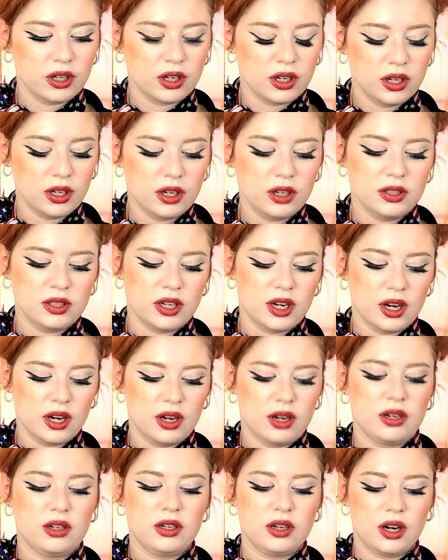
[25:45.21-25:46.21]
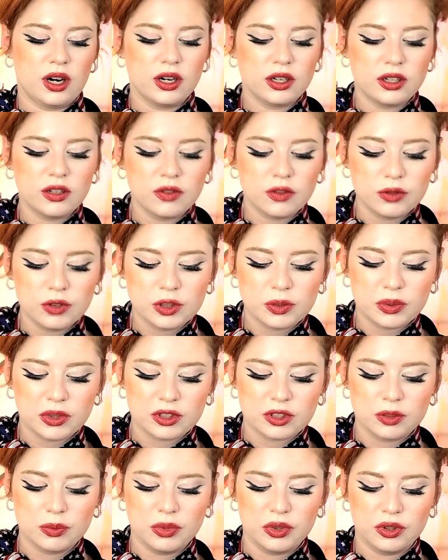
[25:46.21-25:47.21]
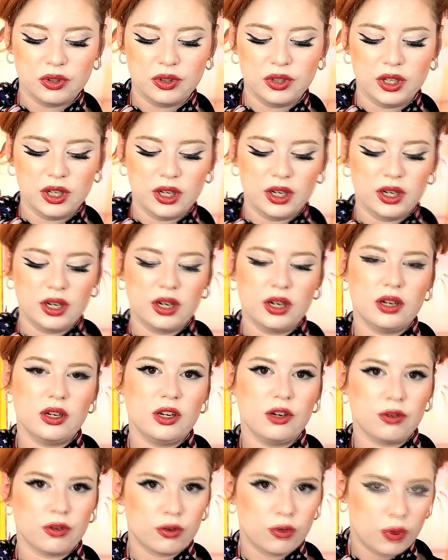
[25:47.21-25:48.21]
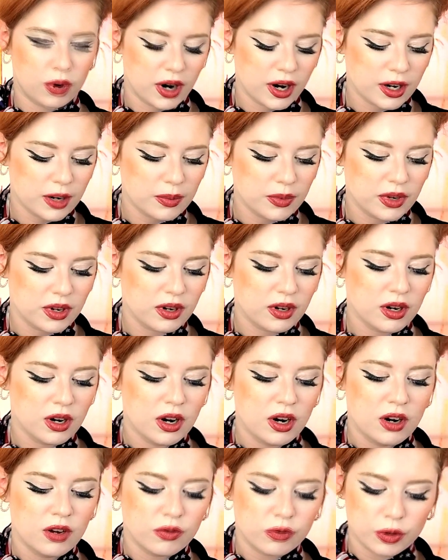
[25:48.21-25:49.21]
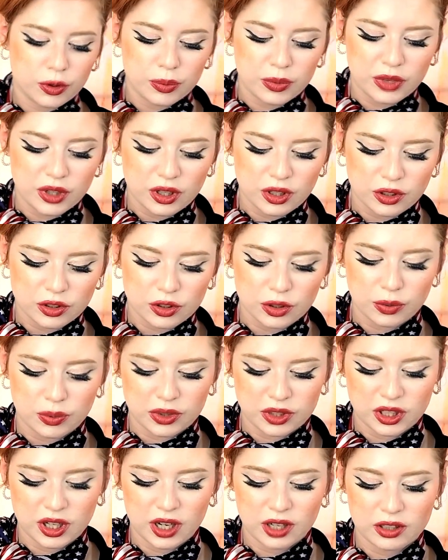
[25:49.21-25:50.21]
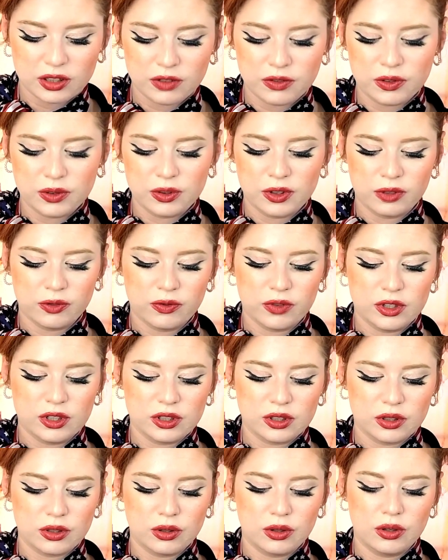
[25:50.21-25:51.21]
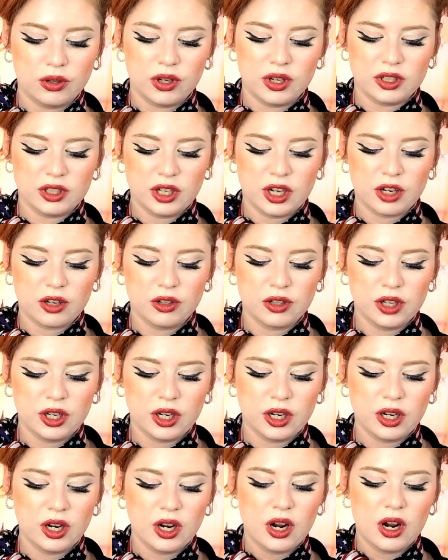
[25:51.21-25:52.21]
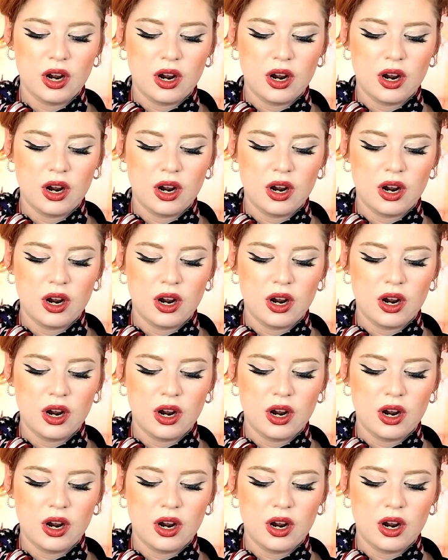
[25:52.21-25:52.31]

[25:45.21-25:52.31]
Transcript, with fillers: It is a God given responsibility and a requirement for me to protect the physical integrity